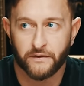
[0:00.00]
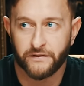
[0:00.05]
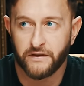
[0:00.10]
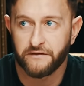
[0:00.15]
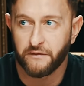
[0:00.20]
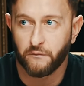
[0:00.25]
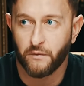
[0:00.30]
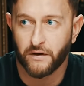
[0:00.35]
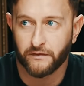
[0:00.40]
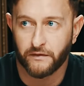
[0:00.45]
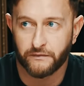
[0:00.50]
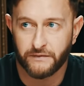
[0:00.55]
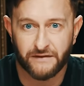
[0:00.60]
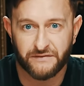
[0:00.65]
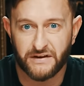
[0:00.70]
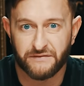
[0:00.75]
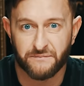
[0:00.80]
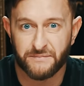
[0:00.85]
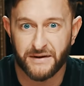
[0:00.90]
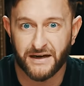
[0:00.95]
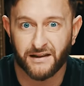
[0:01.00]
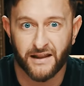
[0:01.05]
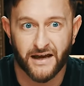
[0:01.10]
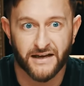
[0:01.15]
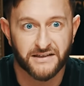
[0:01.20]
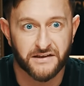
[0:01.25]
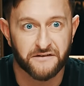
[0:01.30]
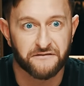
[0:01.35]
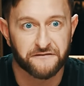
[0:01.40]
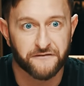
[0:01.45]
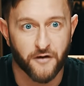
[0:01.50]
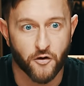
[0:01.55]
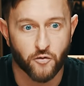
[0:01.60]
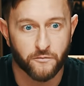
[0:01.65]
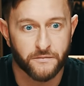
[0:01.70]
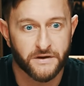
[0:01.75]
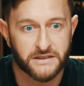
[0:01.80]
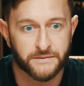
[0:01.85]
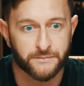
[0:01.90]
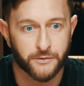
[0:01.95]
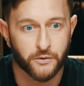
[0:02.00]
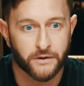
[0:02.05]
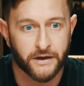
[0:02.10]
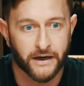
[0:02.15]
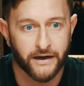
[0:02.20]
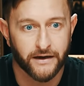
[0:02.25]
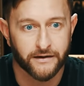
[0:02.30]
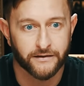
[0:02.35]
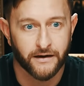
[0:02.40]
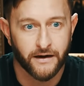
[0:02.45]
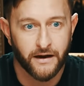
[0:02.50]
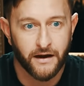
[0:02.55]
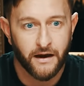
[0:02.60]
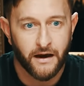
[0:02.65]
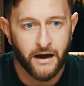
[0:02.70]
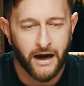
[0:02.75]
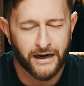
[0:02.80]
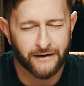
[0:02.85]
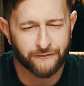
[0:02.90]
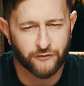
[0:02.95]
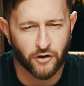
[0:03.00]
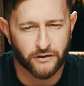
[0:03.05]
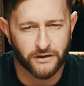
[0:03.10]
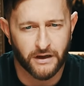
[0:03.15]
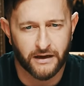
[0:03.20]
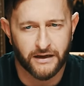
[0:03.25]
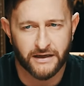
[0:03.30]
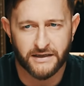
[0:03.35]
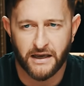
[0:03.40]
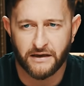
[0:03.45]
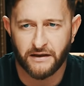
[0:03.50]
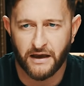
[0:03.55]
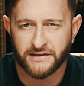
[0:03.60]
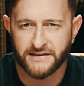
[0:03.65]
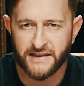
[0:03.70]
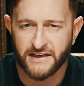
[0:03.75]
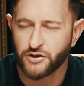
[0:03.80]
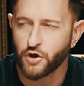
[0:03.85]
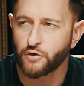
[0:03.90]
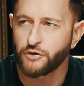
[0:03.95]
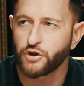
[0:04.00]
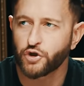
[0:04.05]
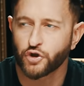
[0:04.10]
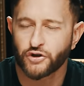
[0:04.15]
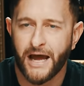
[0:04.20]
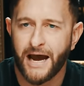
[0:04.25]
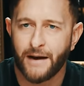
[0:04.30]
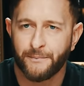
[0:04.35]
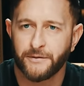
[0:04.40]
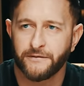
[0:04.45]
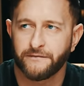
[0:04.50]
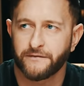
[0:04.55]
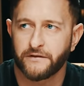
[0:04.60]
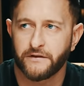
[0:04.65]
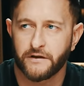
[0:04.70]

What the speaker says: they haven't even been clients, they've phoned me to book in and I've gone, has this only just happened?